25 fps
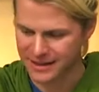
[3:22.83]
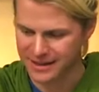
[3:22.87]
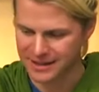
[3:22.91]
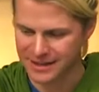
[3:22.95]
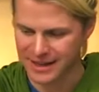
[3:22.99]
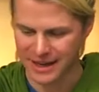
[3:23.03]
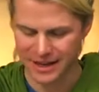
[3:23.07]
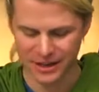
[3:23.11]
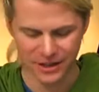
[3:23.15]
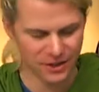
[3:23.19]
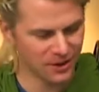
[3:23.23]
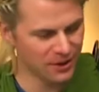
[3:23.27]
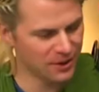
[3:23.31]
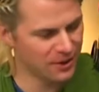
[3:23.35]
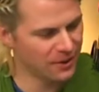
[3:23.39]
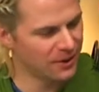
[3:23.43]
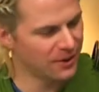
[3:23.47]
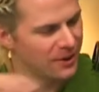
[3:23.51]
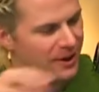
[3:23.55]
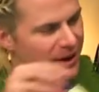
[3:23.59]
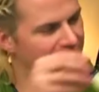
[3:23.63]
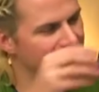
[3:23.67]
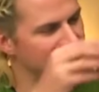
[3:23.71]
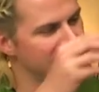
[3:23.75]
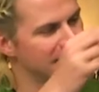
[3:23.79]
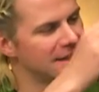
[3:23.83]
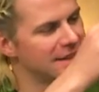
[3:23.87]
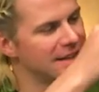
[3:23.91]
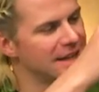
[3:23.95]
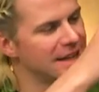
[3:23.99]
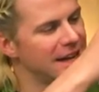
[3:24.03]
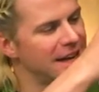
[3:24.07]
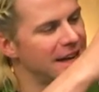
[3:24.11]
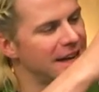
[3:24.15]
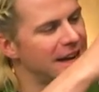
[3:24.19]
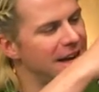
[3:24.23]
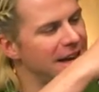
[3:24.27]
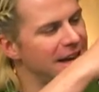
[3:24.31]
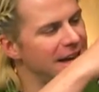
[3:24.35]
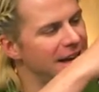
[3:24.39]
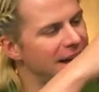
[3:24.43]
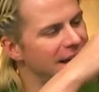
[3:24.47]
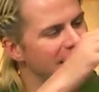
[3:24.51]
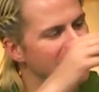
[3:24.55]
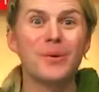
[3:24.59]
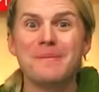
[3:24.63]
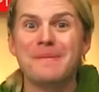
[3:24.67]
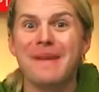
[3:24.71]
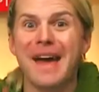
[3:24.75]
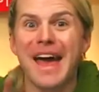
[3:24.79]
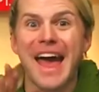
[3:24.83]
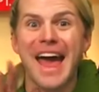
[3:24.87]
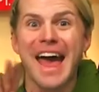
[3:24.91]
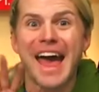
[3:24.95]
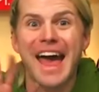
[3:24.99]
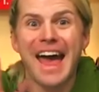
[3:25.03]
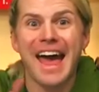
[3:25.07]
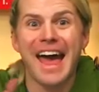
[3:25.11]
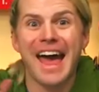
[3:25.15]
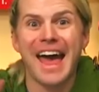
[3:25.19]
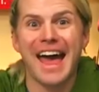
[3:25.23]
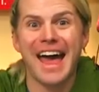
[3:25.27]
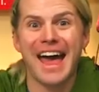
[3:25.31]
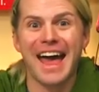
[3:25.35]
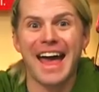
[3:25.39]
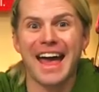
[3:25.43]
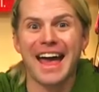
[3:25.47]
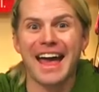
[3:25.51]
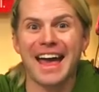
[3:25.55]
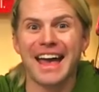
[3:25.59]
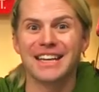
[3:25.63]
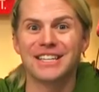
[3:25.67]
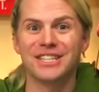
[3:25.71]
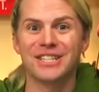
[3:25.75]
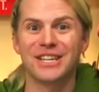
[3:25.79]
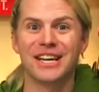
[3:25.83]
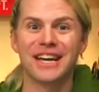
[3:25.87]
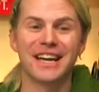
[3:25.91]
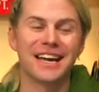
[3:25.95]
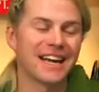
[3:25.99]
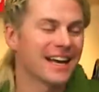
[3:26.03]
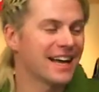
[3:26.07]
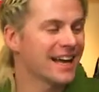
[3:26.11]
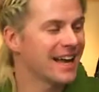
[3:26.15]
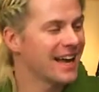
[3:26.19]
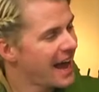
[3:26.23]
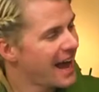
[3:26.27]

essential oils in it. Magic.